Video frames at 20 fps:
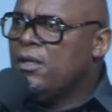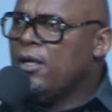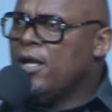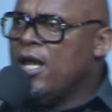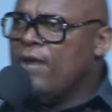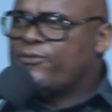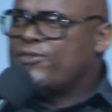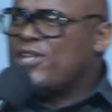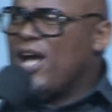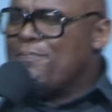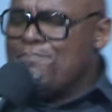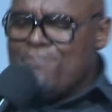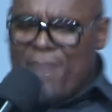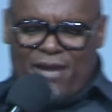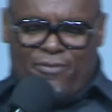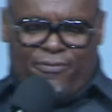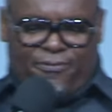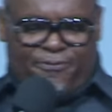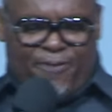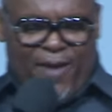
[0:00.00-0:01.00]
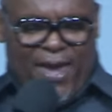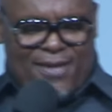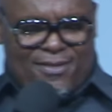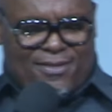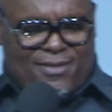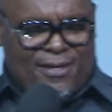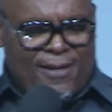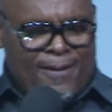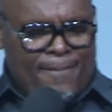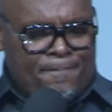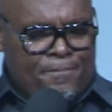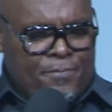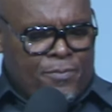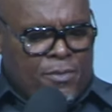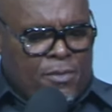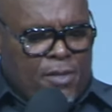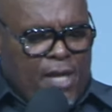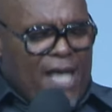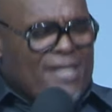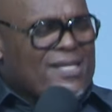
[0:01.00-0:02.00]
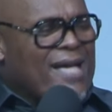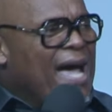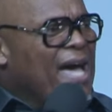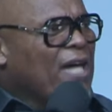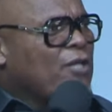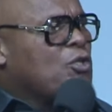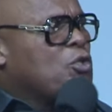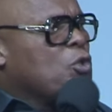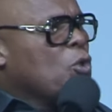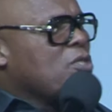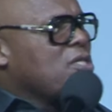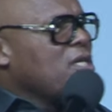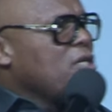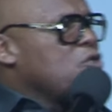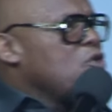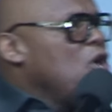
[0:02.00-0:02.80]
lift up my faith no excuses